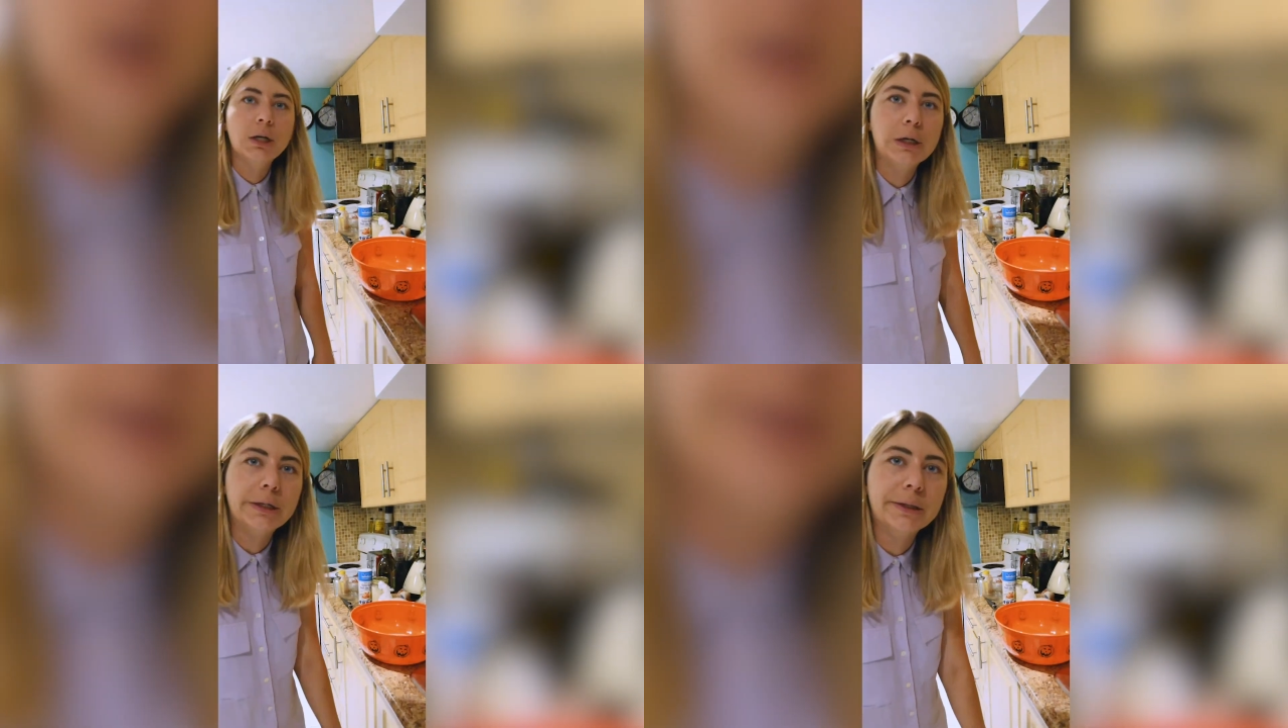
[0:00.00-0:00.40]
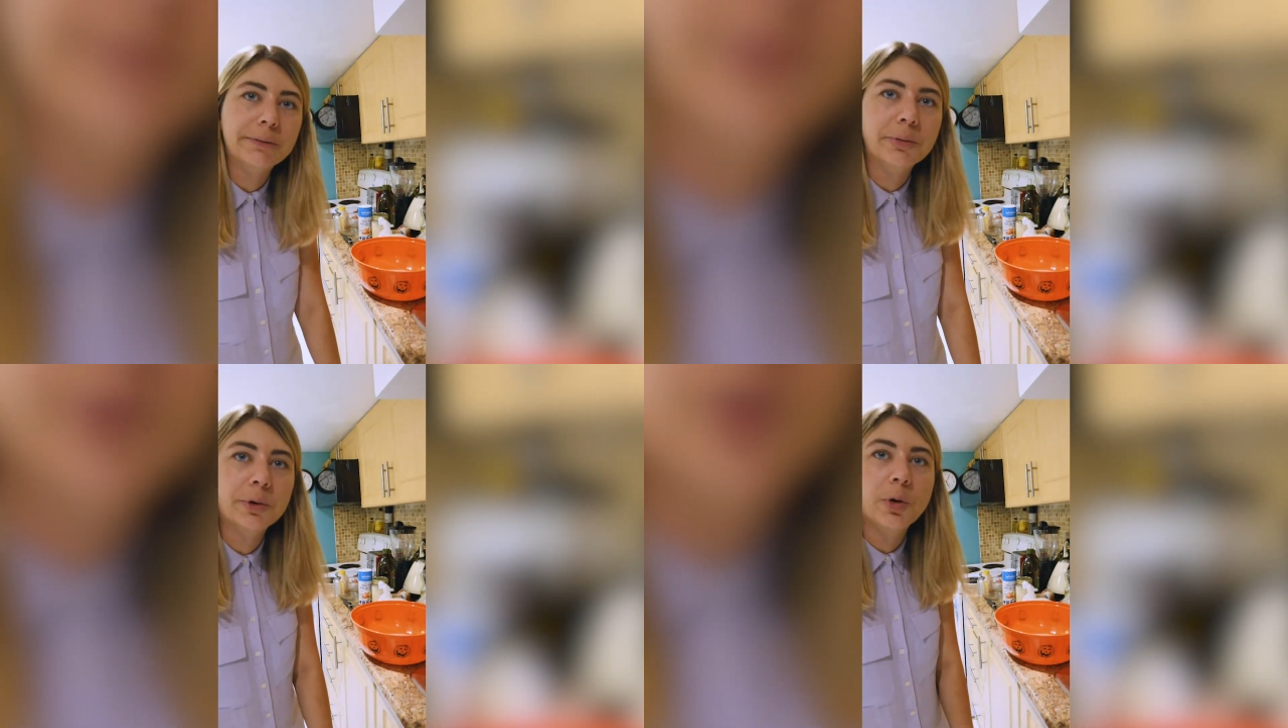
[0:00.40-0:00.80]

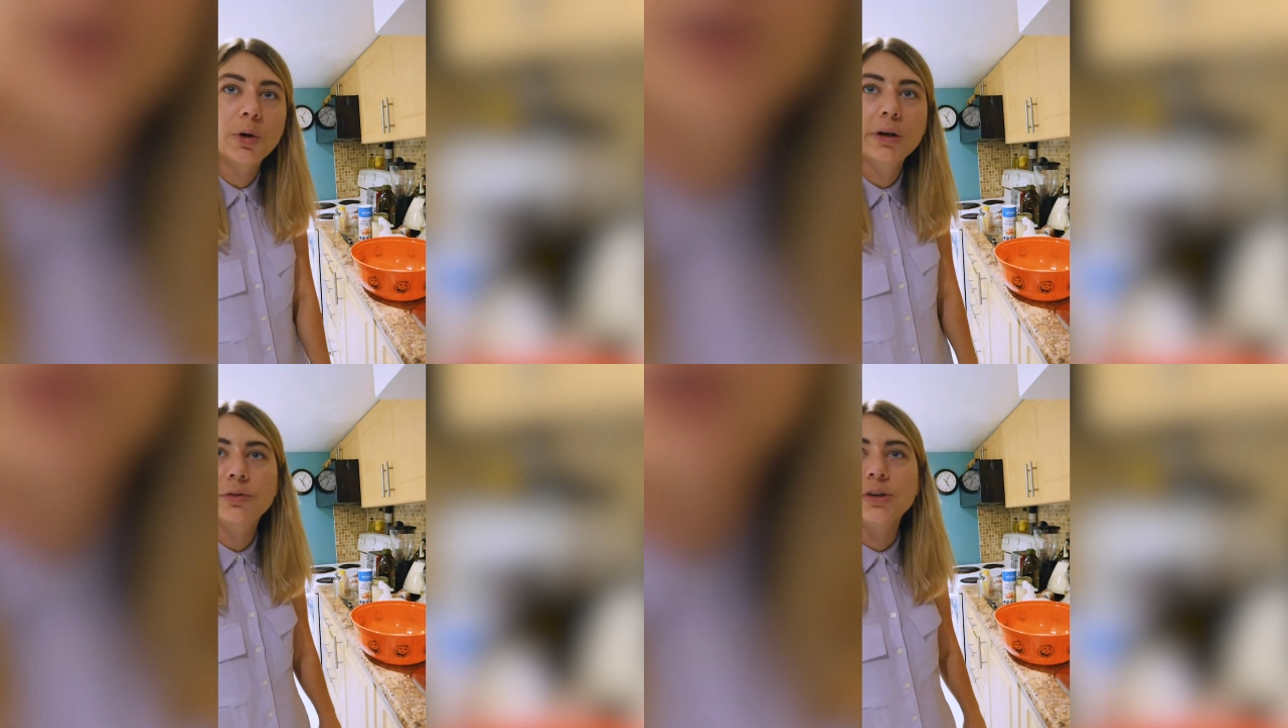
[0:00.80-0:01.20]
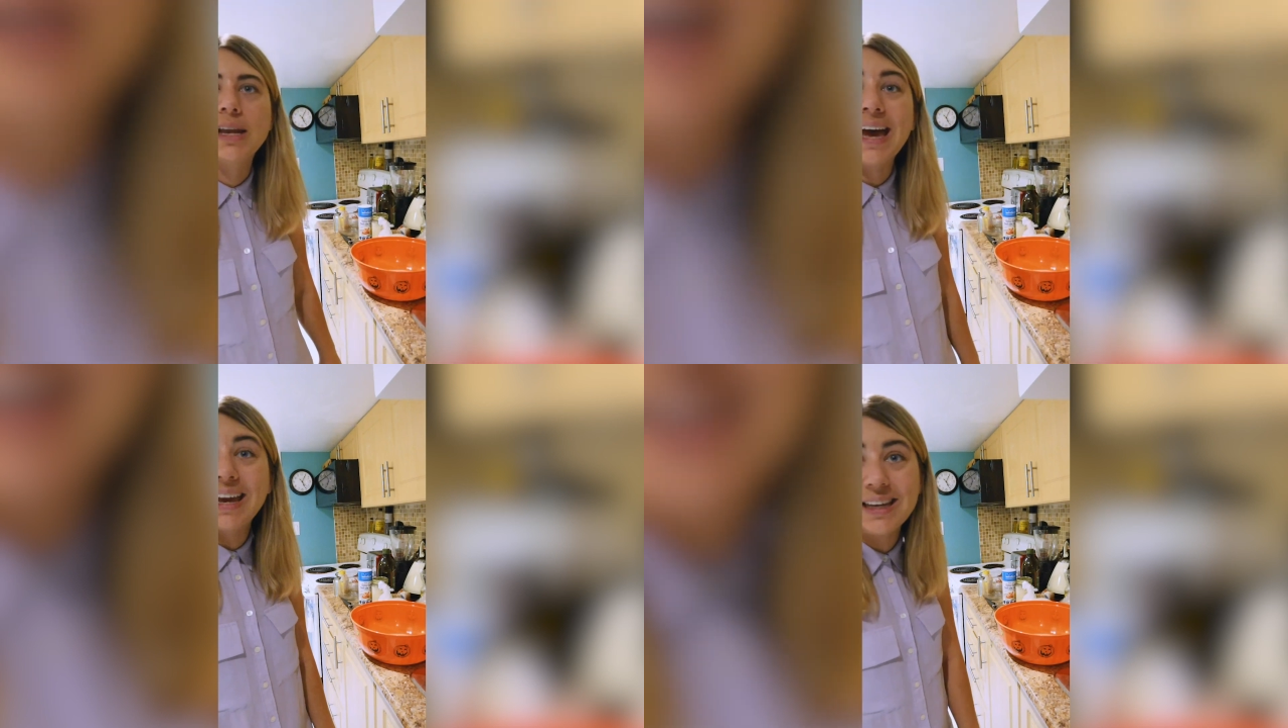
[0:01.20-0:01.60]
I'm recording for
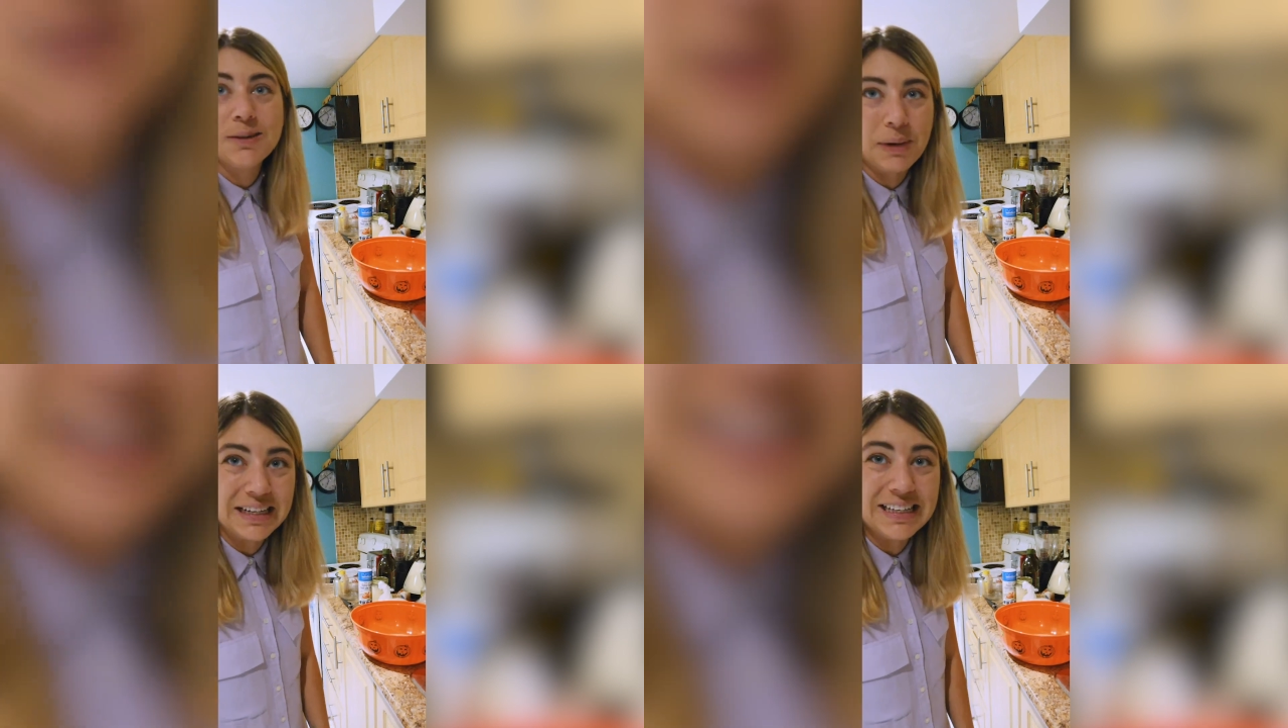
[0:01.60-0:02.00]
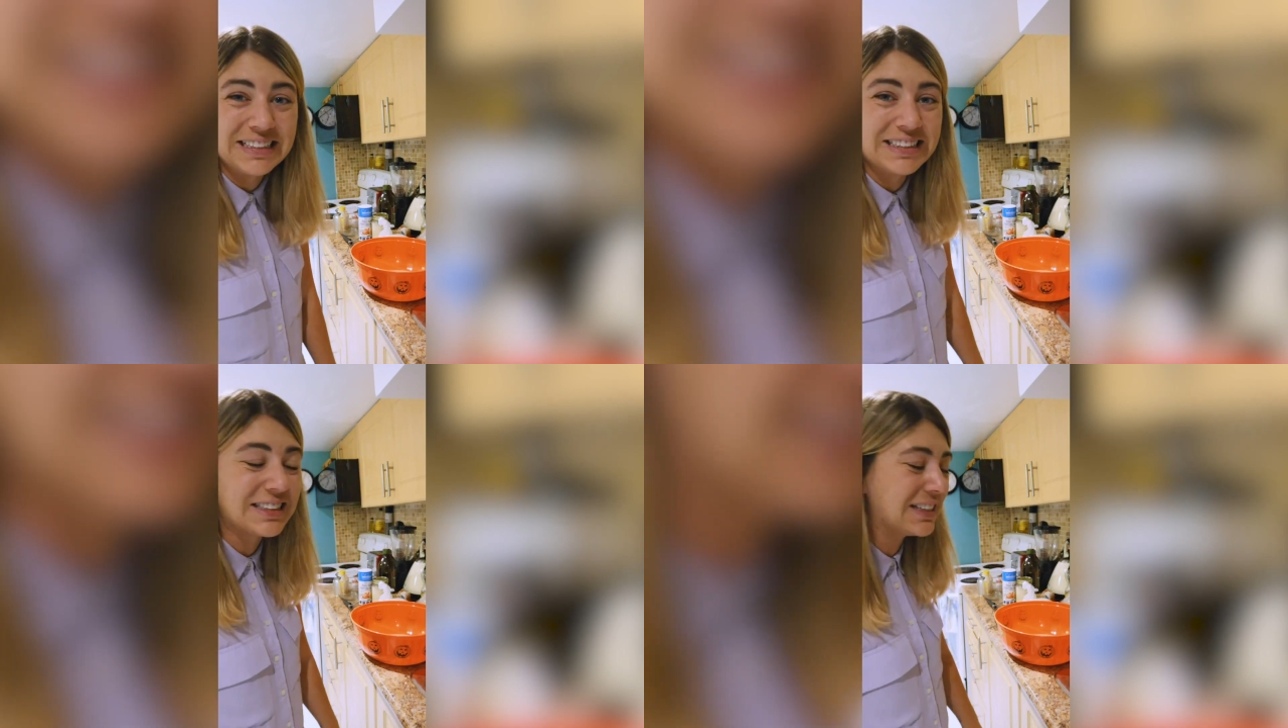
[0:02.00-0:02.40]
9
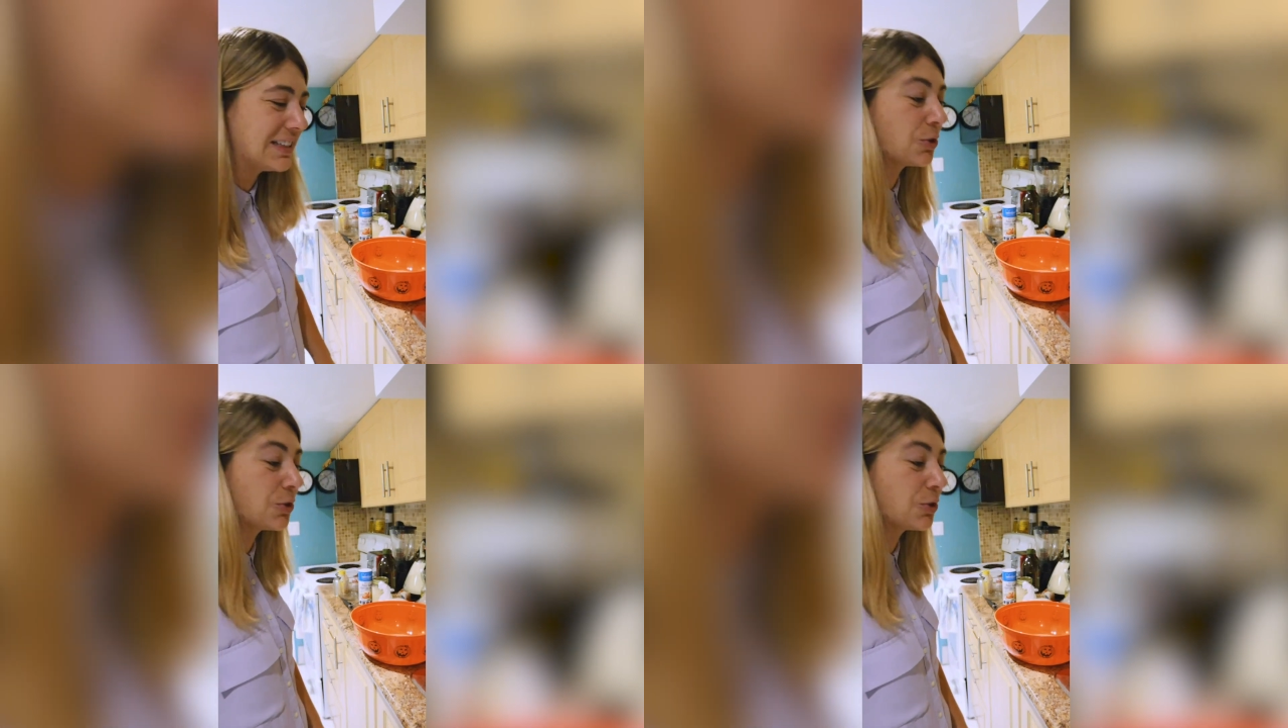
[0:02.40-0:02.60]
minutes.